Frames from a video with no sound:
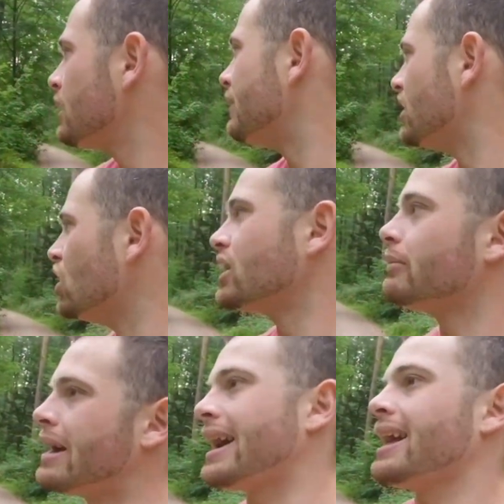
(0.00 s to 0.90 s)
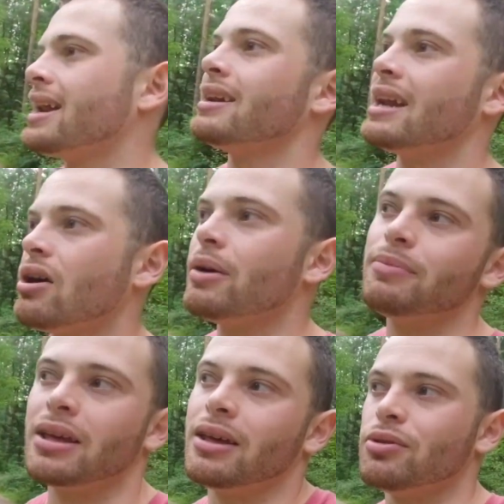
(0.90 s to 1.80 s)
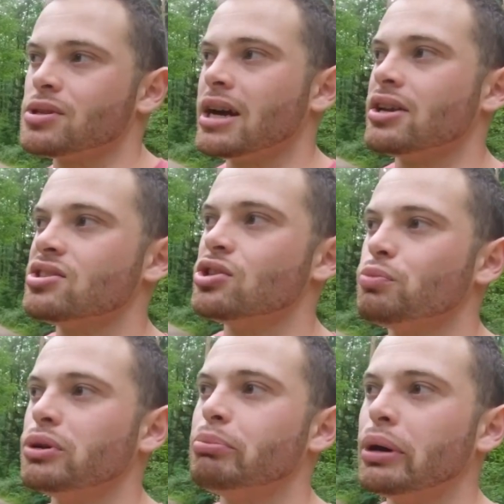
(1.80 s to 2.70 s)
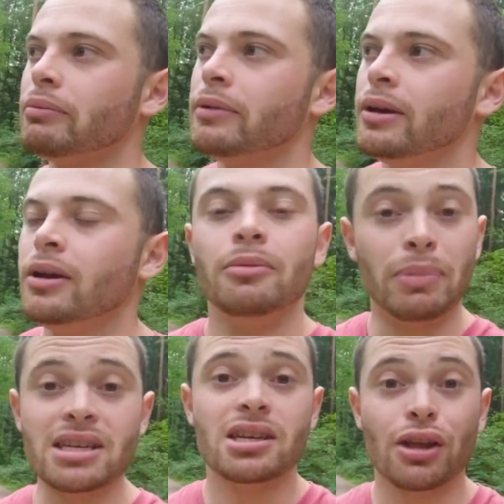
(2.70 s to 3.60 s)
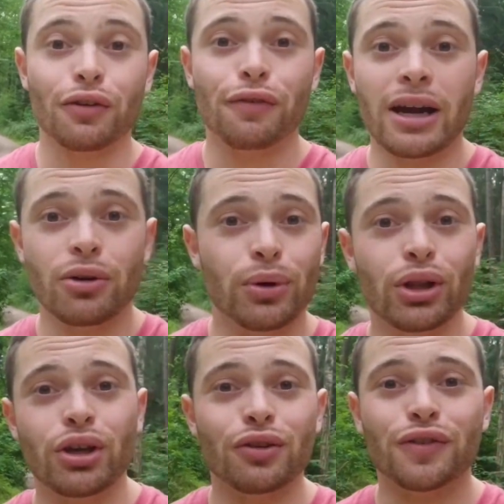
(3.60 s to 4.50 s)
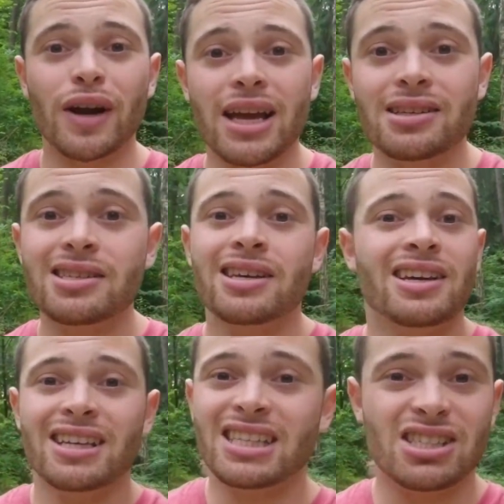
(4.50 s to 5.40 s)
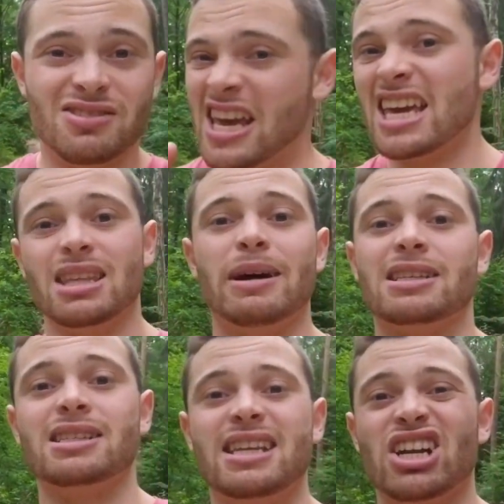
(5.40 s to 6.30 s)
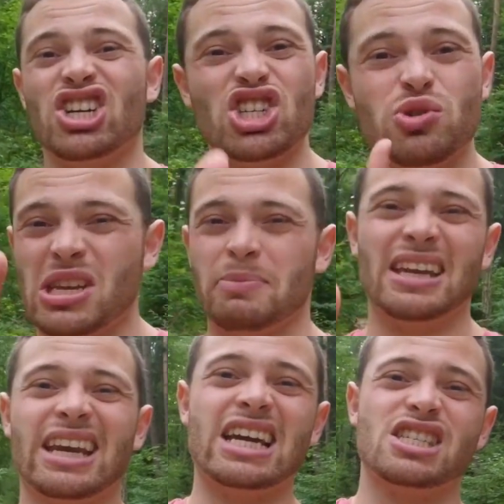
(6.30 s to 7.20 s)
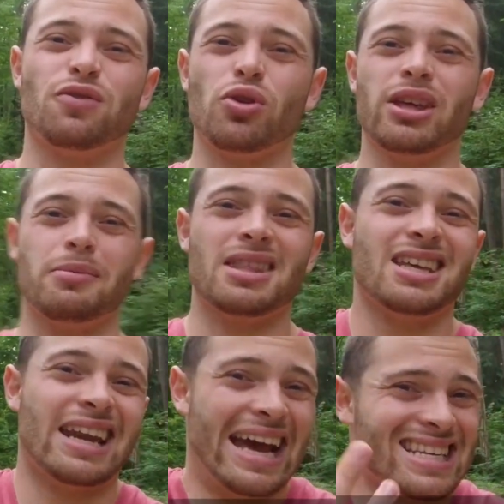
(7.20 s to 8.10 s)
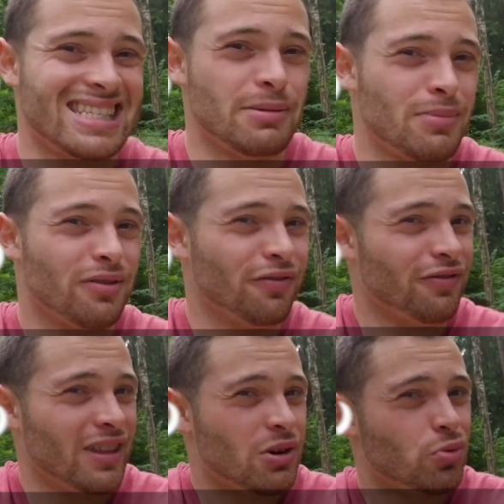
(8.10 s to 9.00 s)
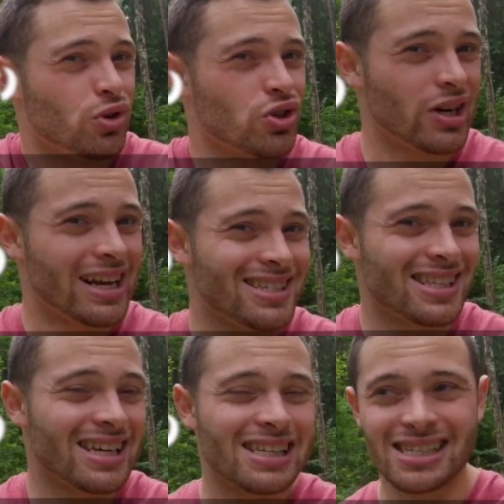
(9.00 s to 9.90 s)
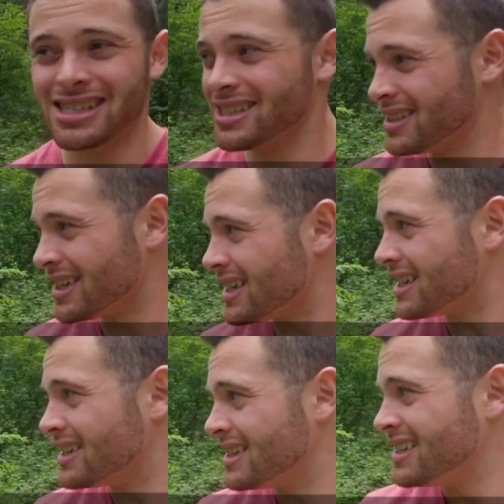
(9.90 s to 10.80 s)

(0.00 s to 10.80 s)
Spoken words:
I mean, looking back at it now, I was kind of stupid, but basically find a really good friend, take them out to dinner, do something nice for them, and then ask them if they would translate a